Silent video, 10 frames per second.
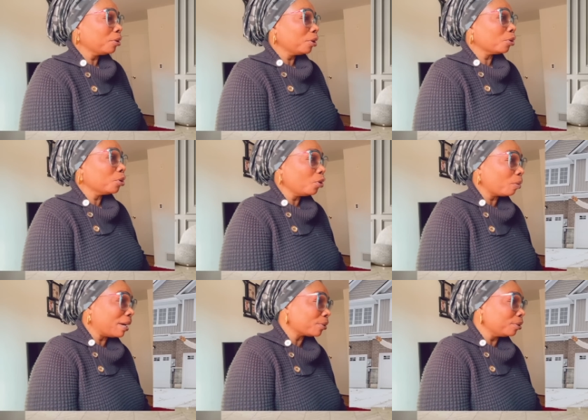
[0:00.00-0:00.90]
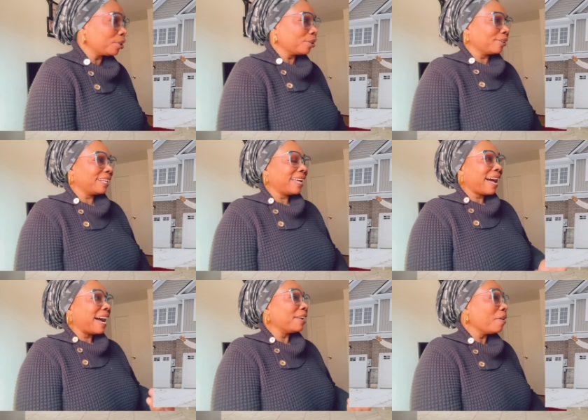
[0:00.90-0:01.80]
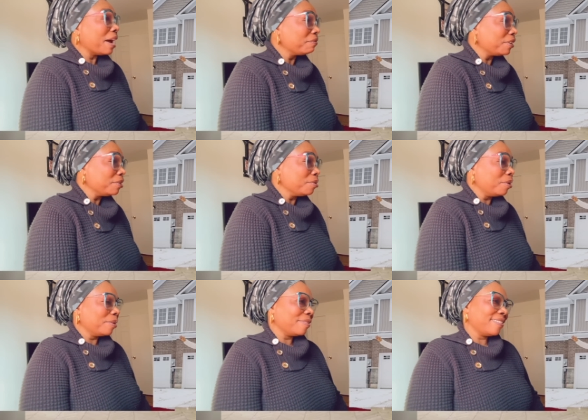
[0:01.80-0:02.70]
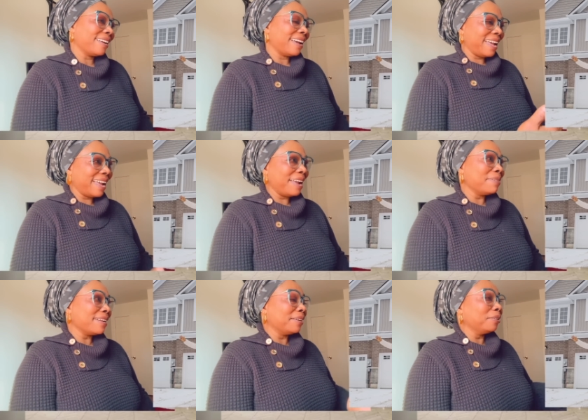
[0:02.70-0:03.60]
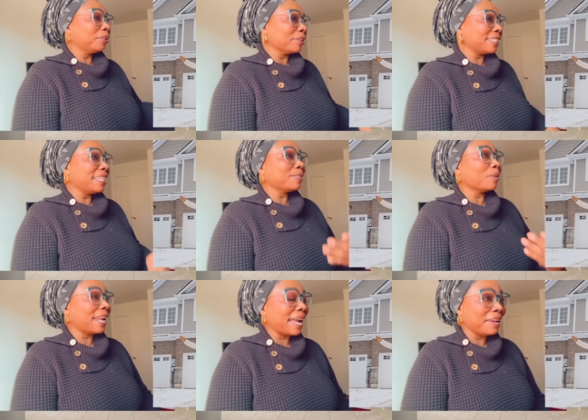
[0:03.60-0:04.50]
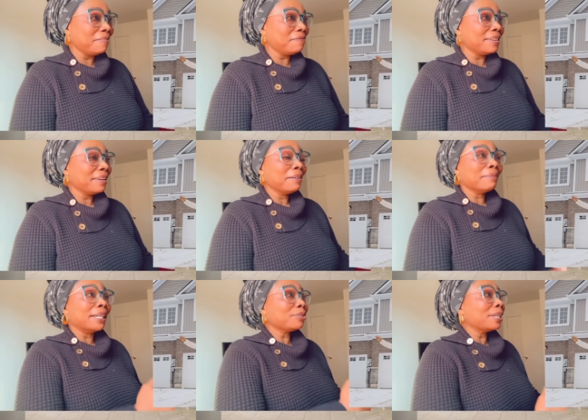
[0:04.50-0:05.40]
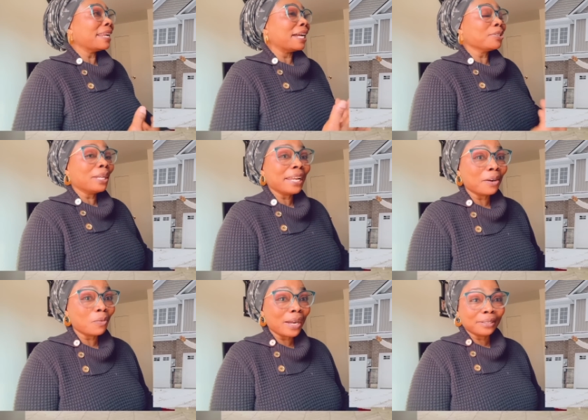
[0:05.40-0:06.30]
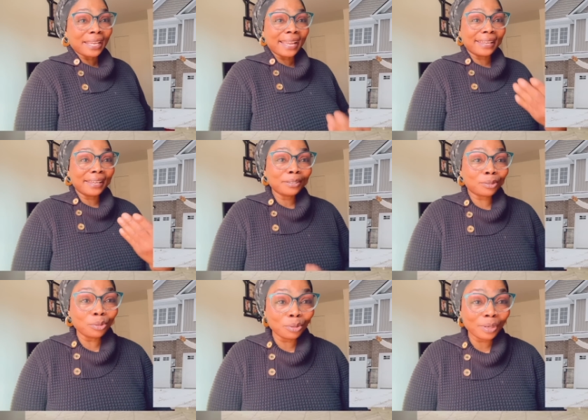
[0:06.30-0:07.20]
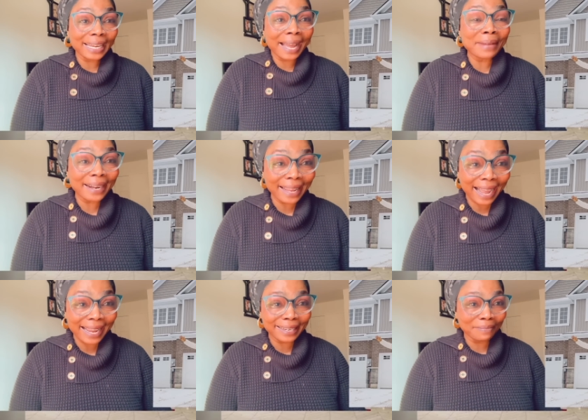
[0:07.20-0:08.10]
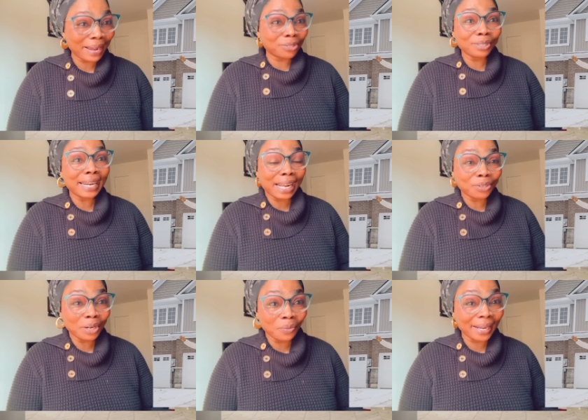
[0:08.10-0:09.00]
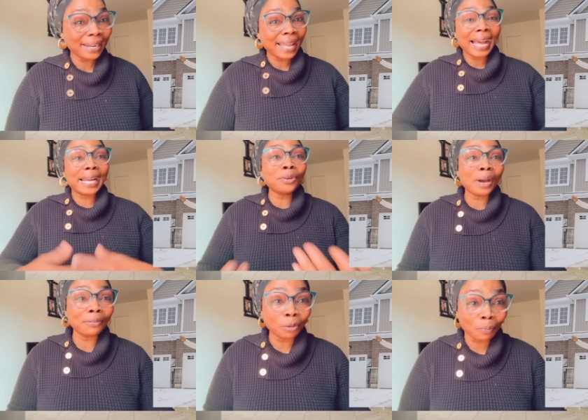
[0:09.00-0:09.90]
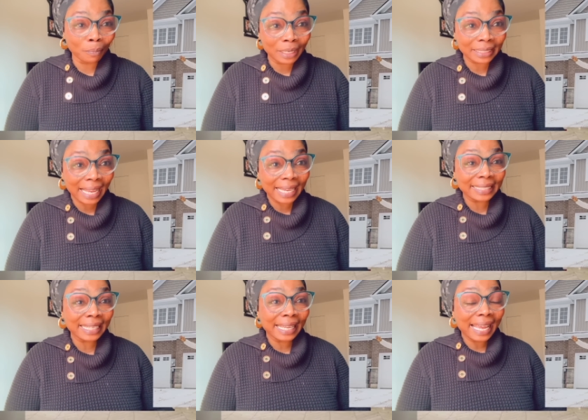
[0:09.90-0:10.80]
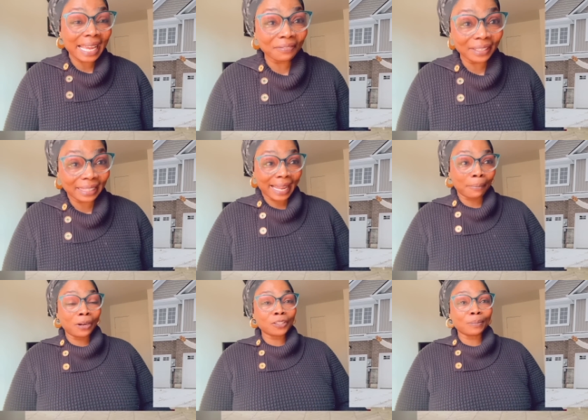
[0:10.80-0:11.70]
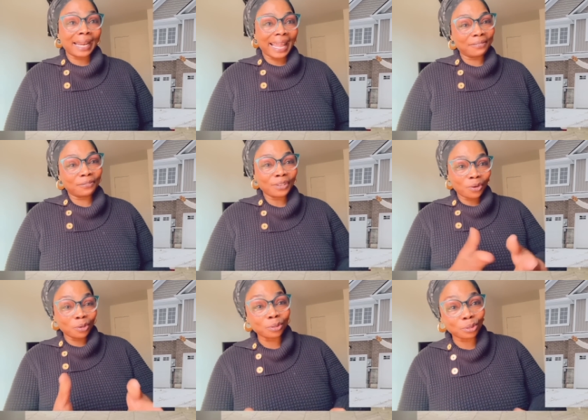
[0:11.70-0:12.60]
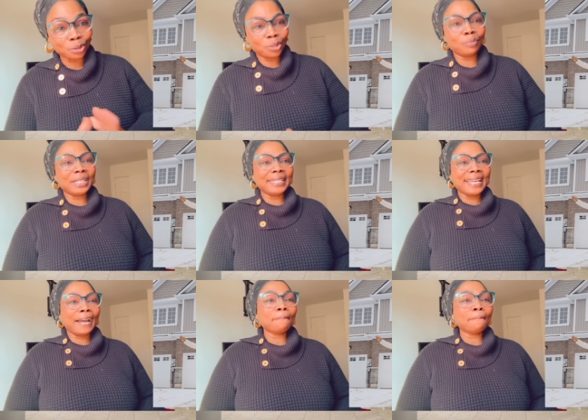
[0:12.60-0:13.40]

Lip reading: Lotolu Lope Solution. I no envy you. Make them no talk say this one I envy. My children are doing well here too. Now America I did. My children are doing well. I don't have to publicize everything about my life on social media.